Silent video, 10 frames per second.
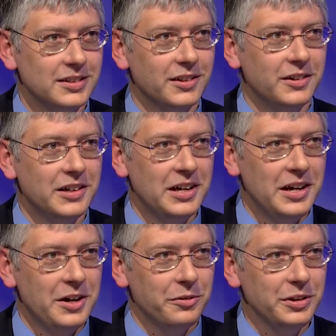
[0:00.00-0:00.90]
So
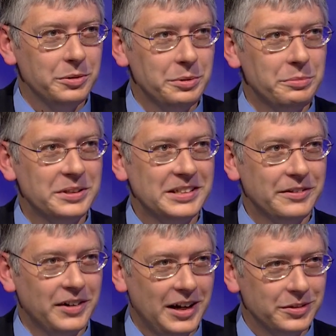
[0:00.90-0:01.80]
we're a little bit busy
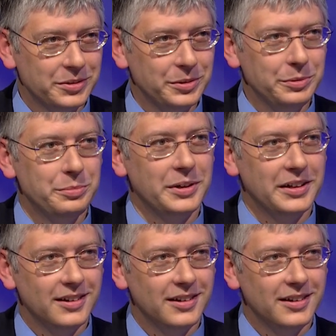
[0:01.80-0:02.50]
of a household, but